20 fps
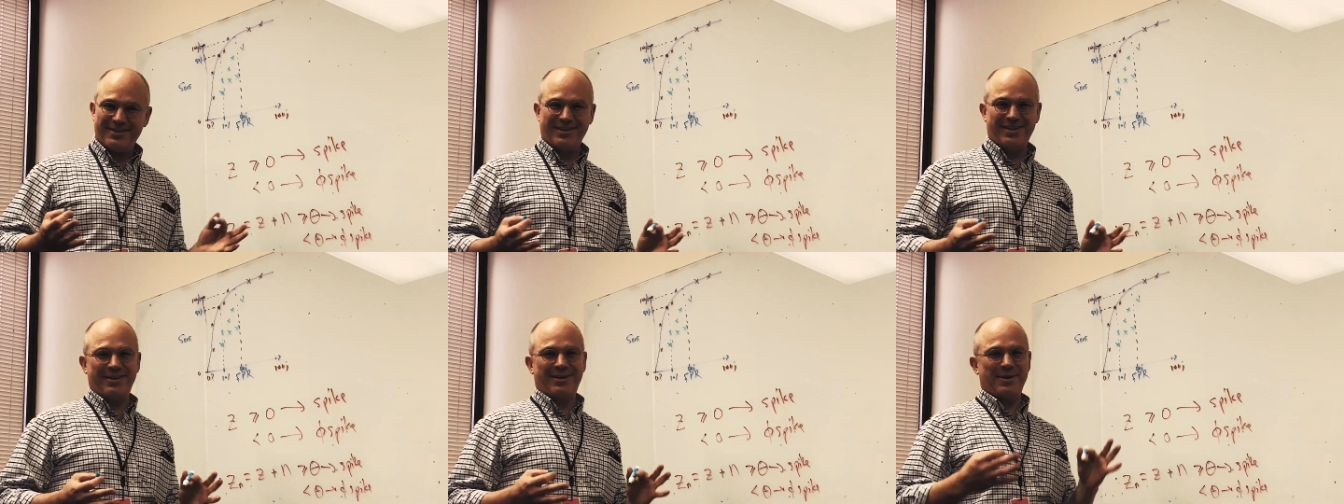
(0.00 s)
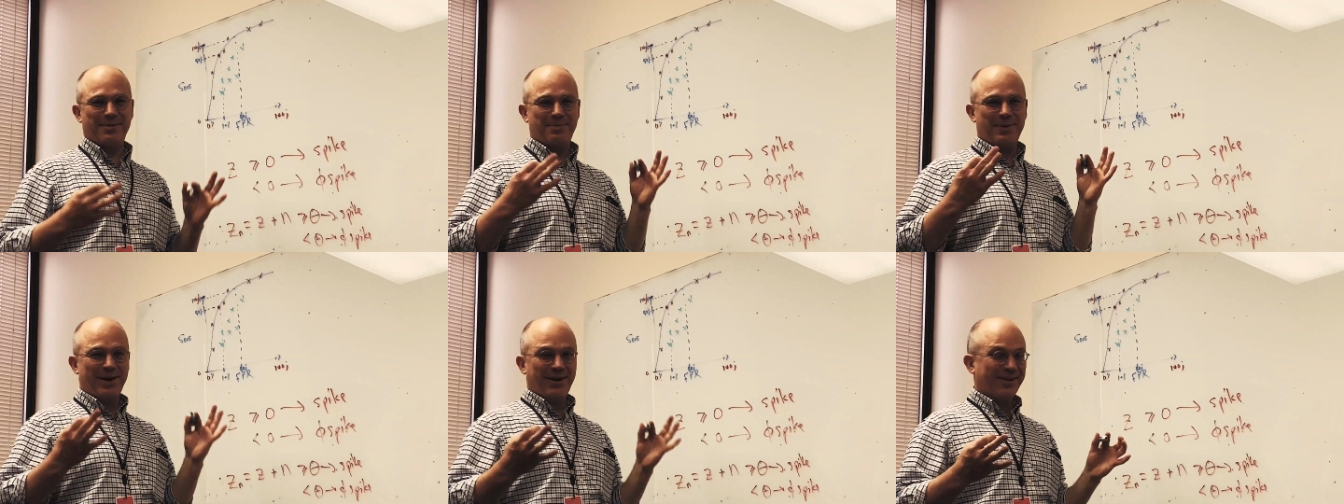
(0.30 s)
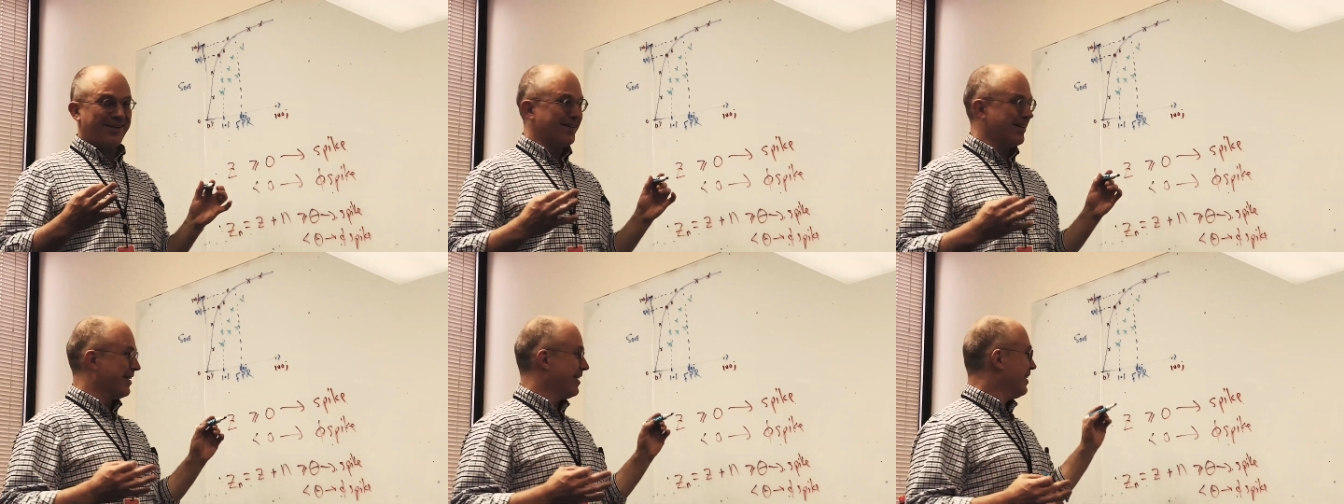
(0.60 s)
mm-hmm.
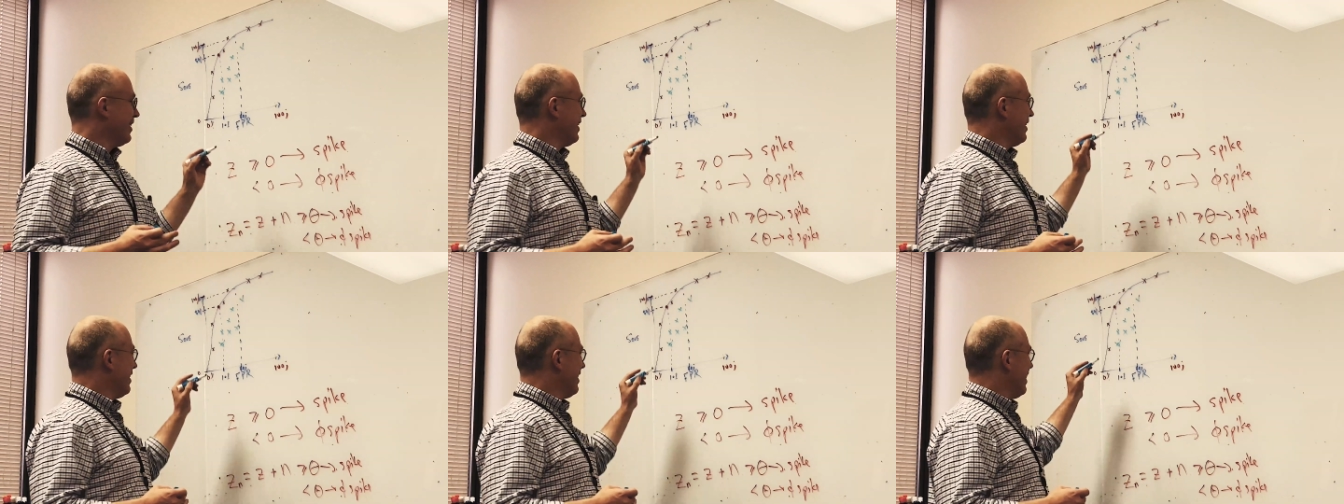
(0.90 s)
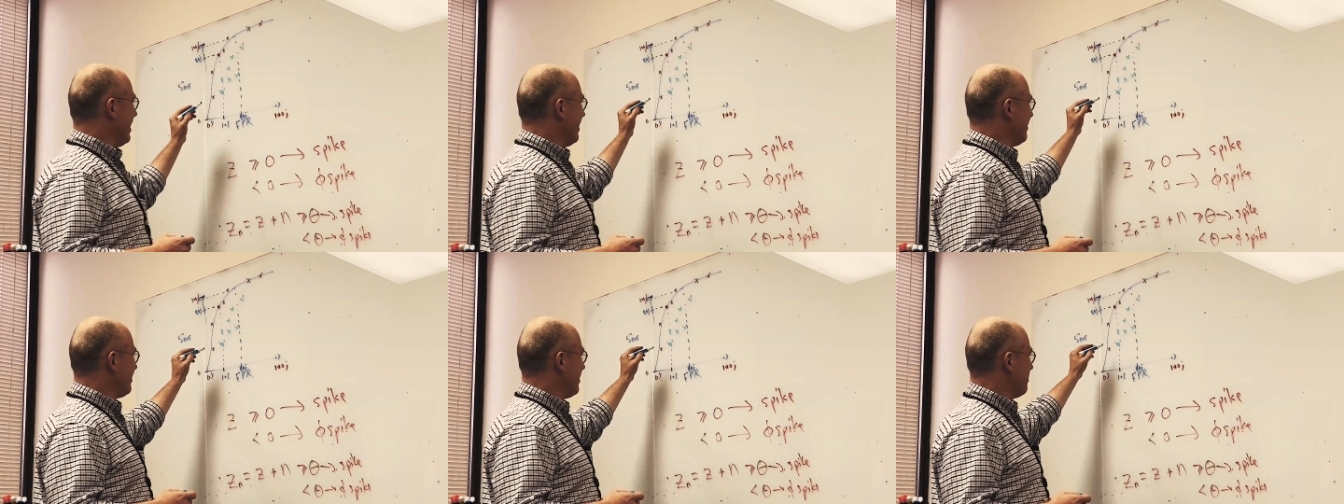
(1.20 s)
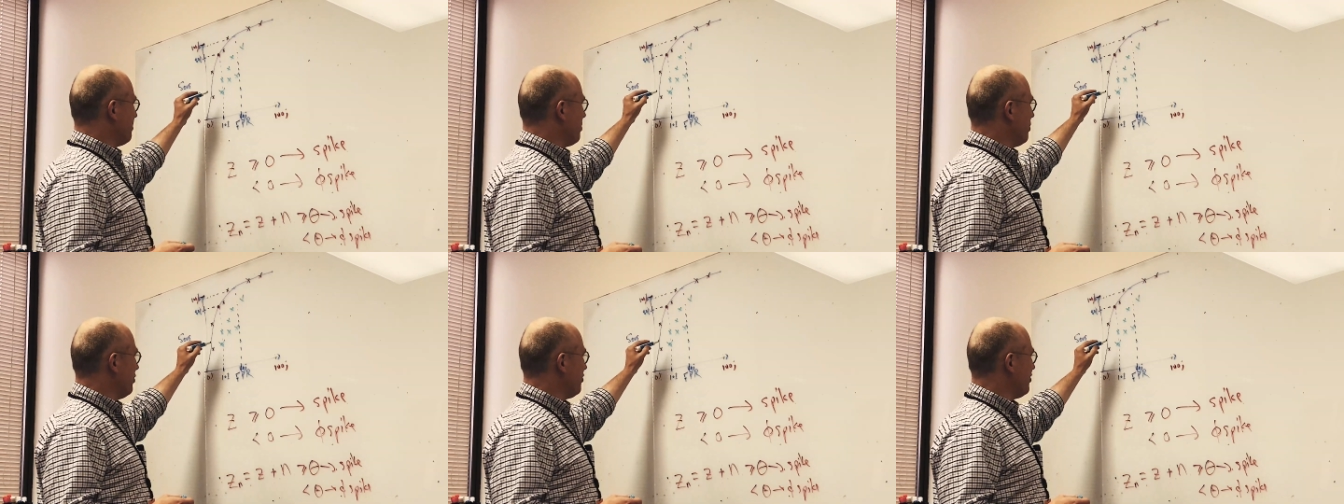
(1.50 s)
apparently mm-hmm. is
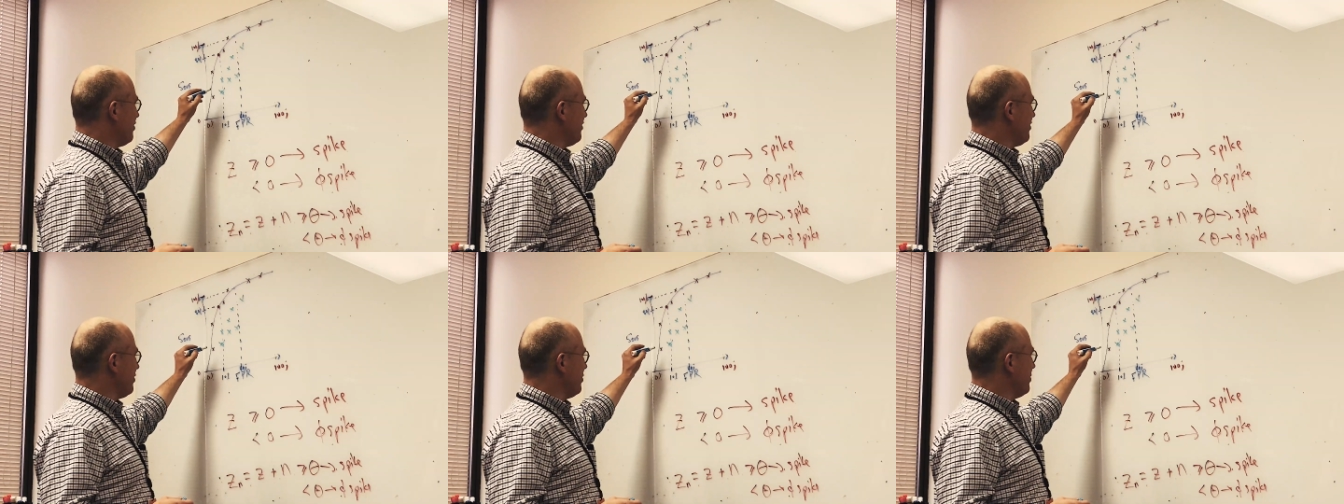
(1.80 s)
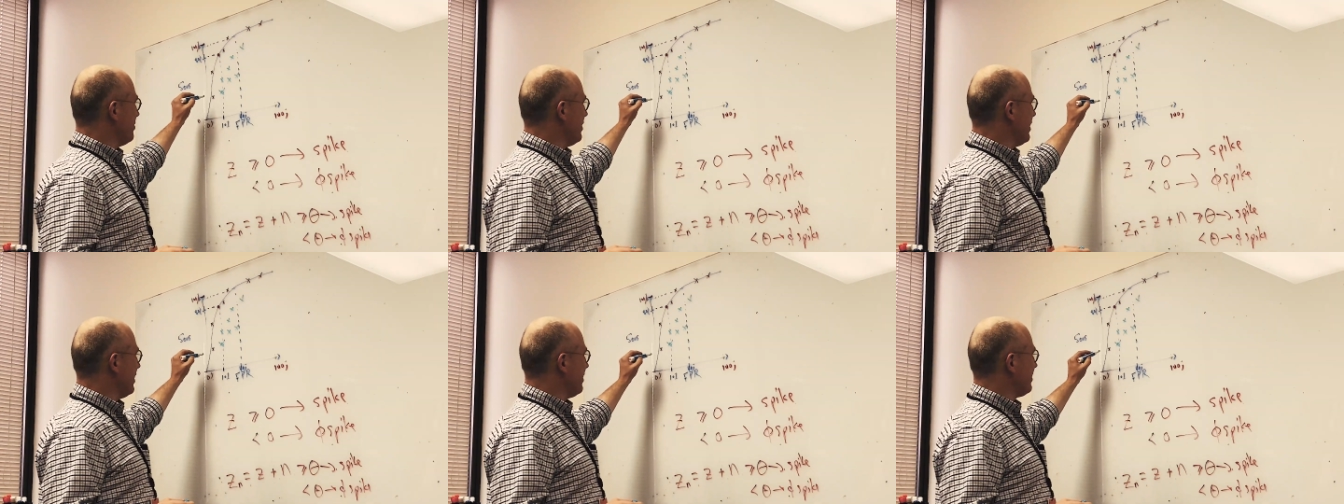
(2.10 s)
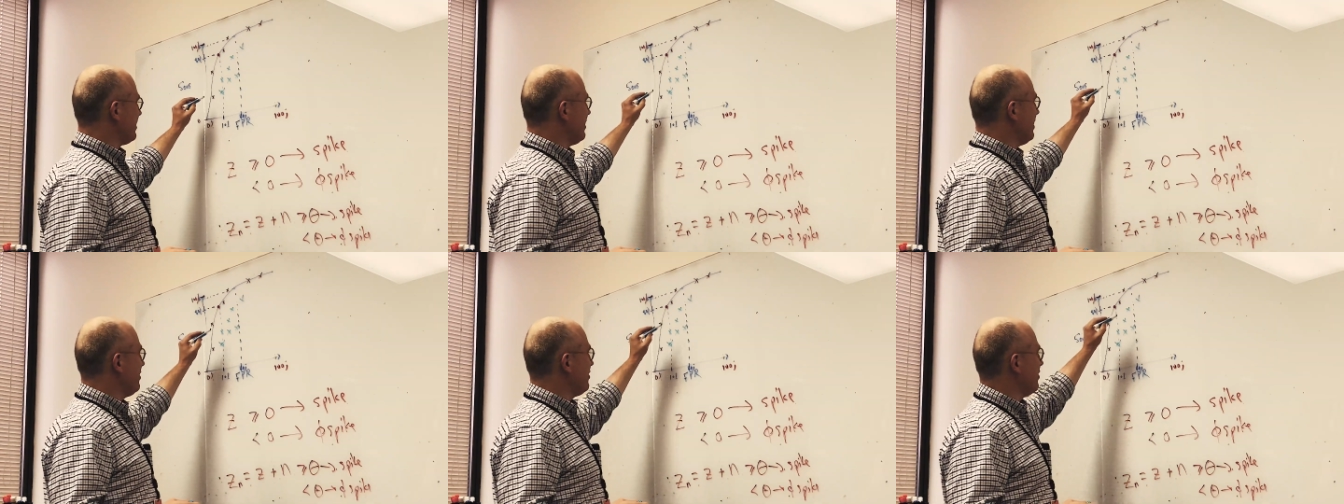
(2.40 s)
it pushes you.
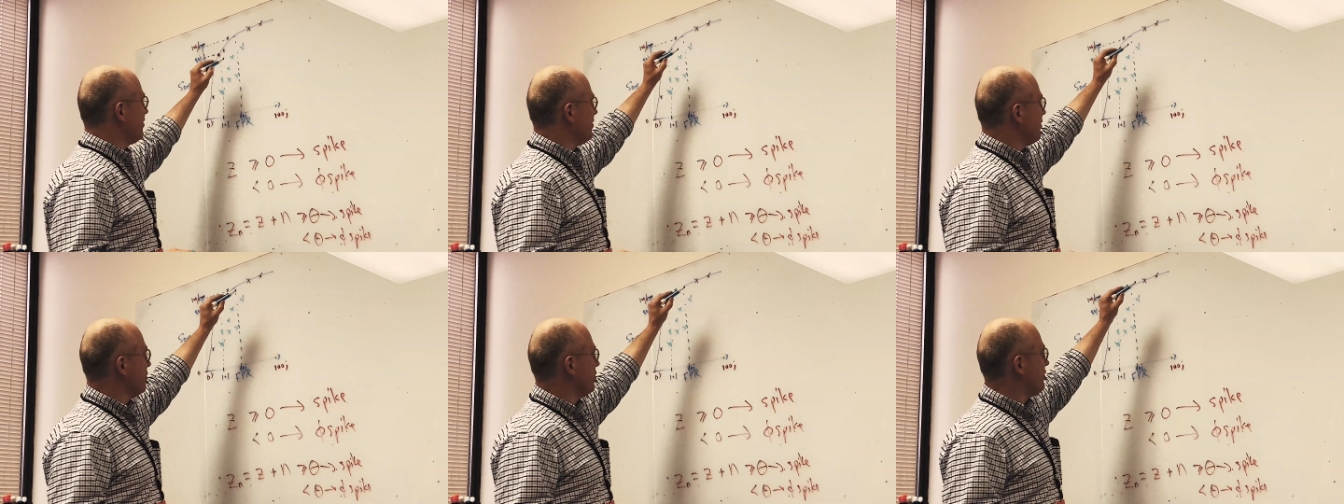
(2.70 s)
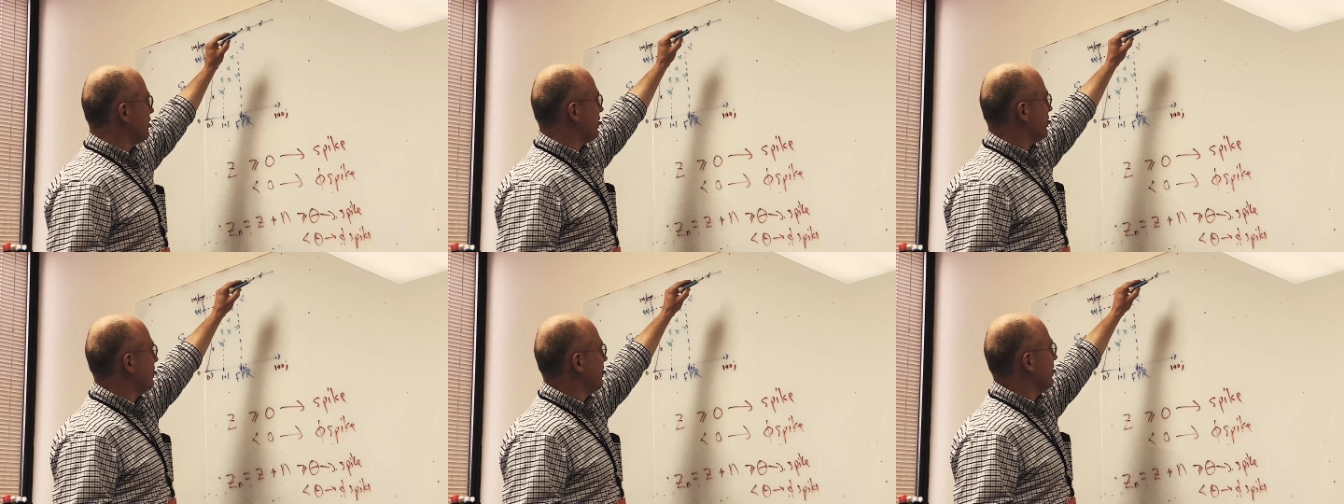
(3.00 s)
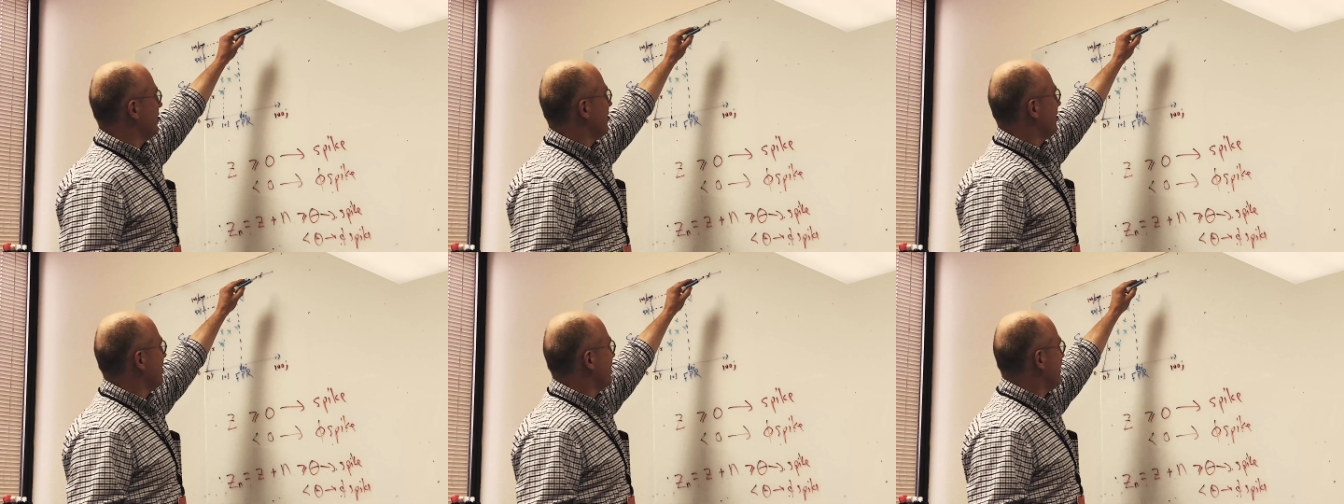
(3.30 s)
It teaches you to.
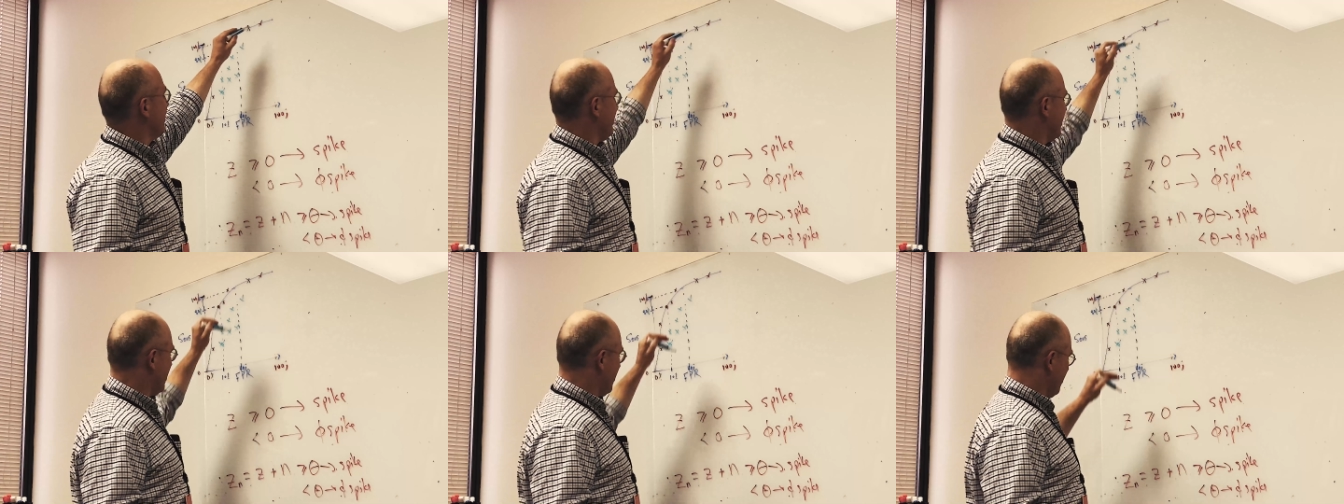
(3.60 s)
You